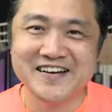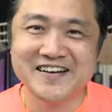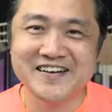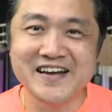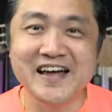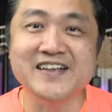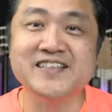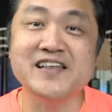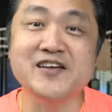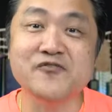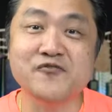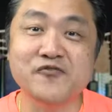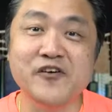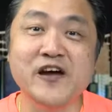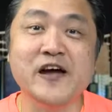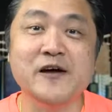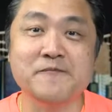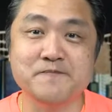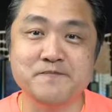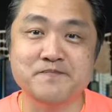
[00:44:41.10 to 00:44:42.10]
19
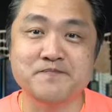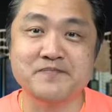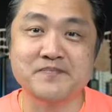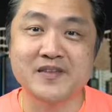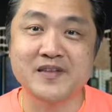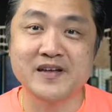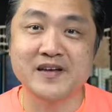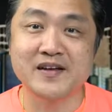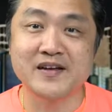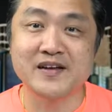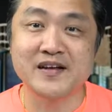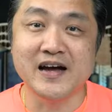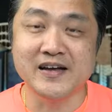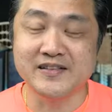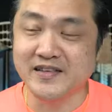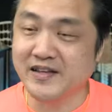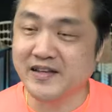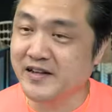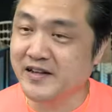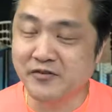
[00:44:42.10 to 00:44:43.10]
Feb.
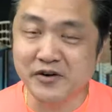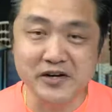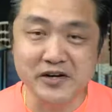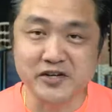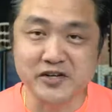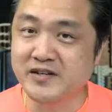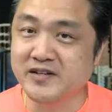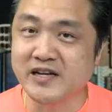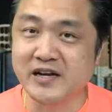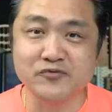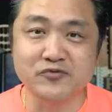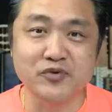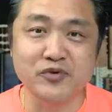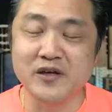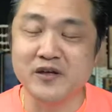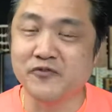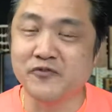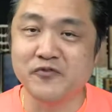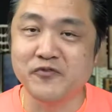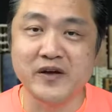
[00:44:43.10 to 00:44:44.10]
I think the Russians have to
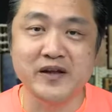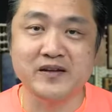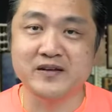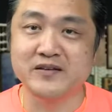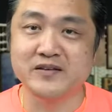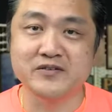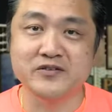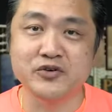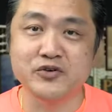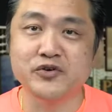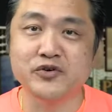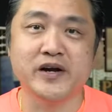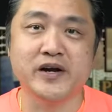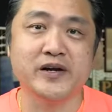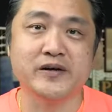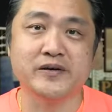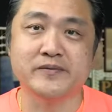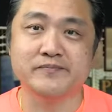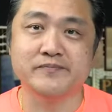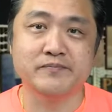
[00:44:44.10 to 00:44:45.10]
invade
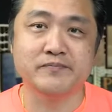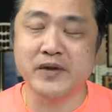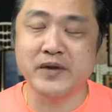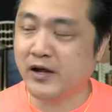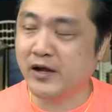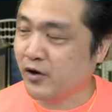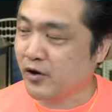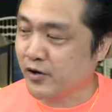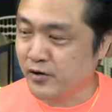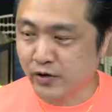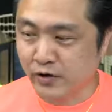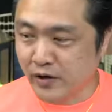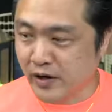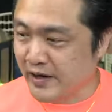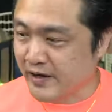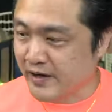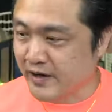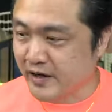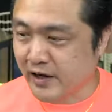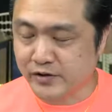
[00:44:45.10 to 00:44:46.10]
Ukraine. They got no
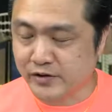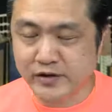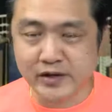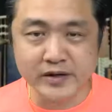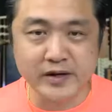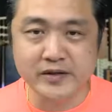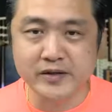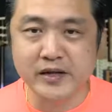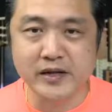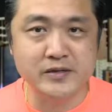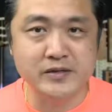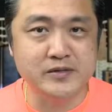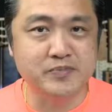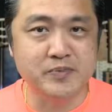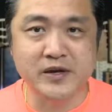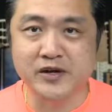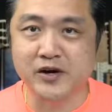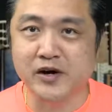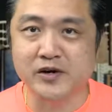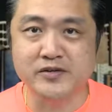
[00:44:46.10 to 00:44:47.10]
other alternatives
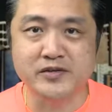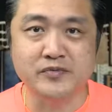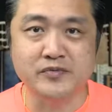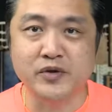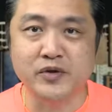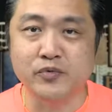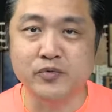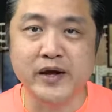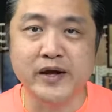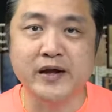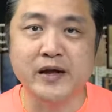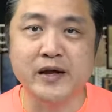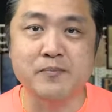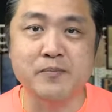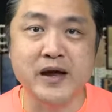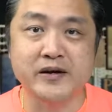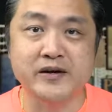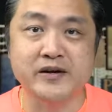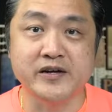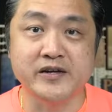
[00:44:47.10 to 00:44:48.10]
because of the way the
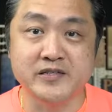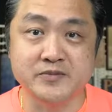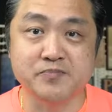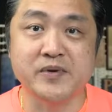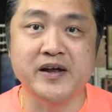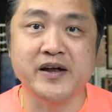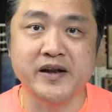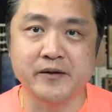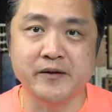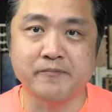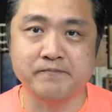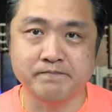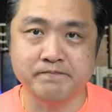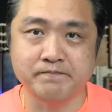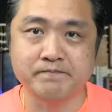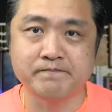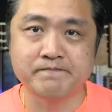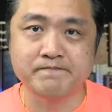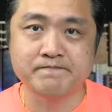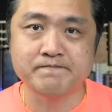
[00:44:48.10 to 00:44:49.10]
Americans play them.
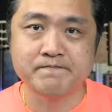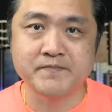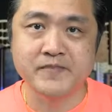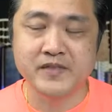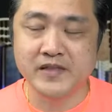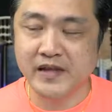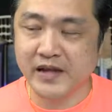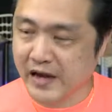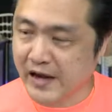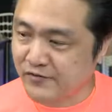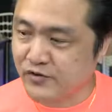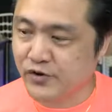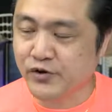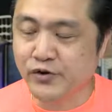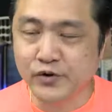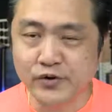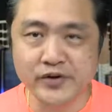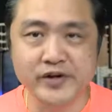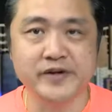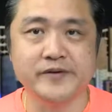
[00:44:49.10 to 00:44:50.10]
They have to
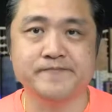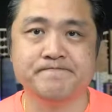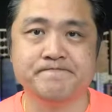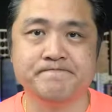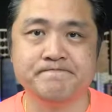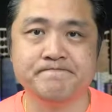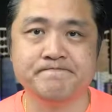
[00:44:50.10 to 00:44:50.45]
go in.